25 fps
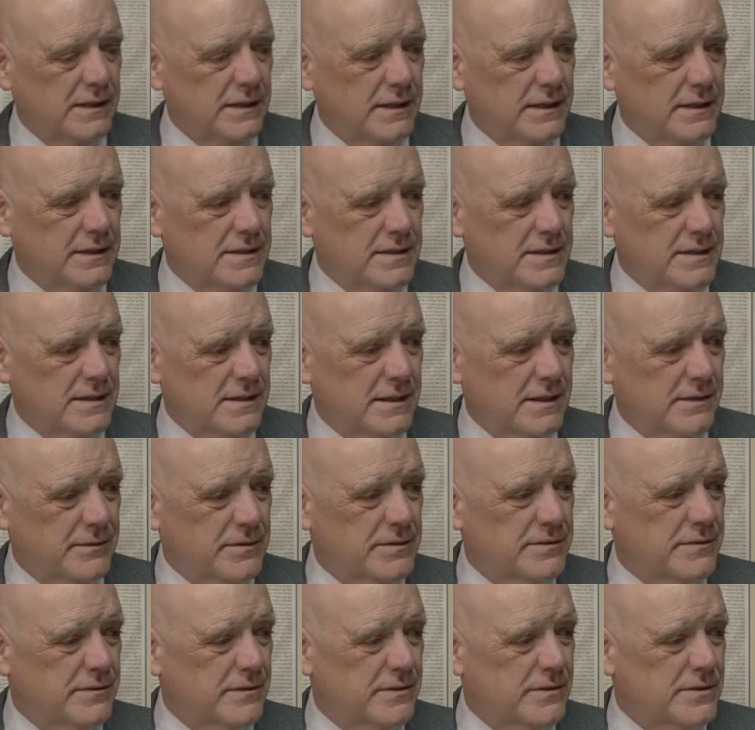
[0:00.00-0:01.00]
let's see, that
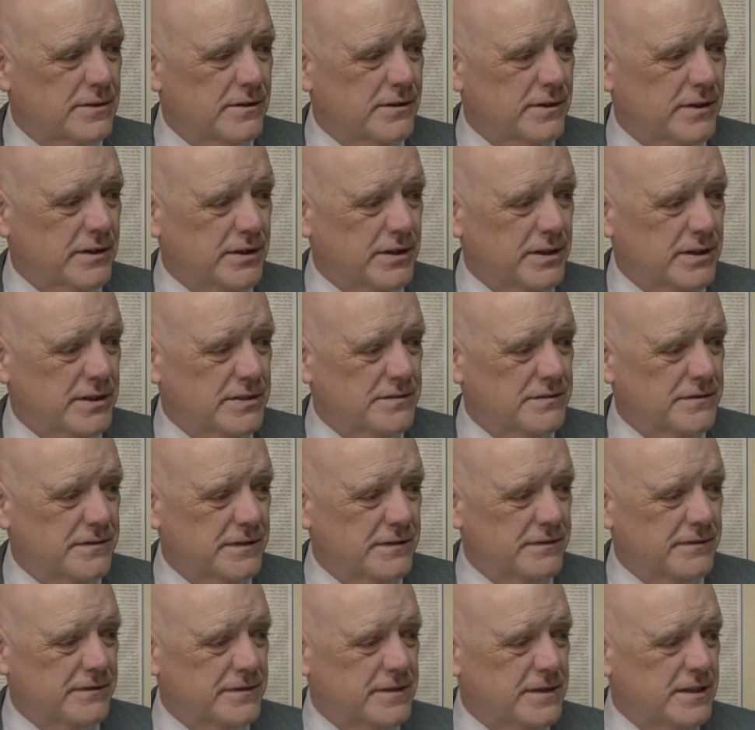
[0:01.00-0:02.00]
was 1 Corinthians
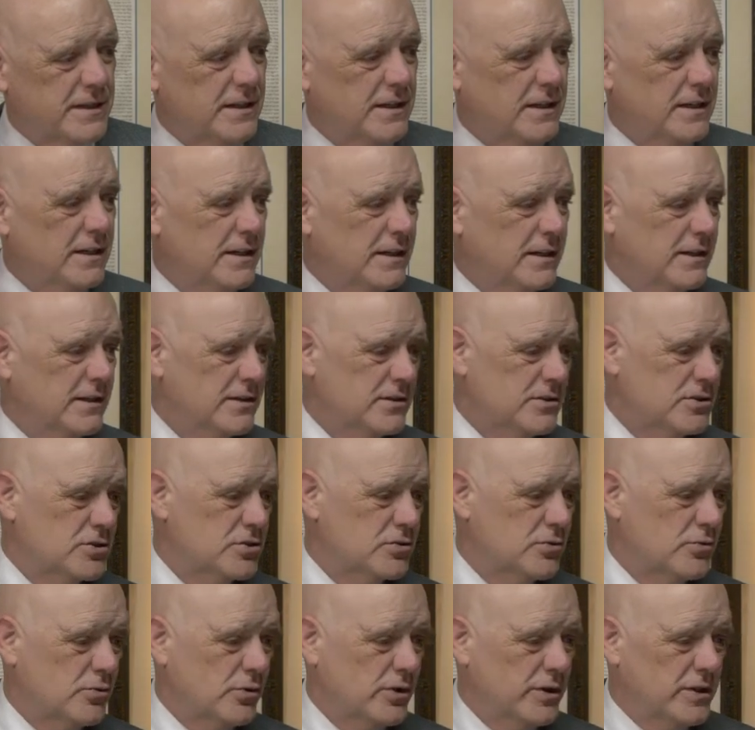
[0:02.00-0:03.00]
15
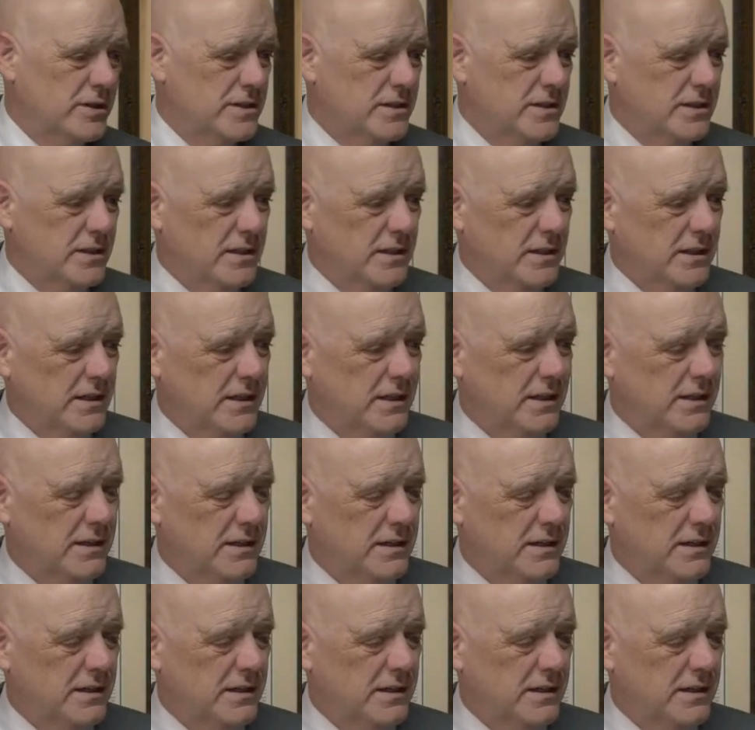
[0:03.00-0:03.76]
23.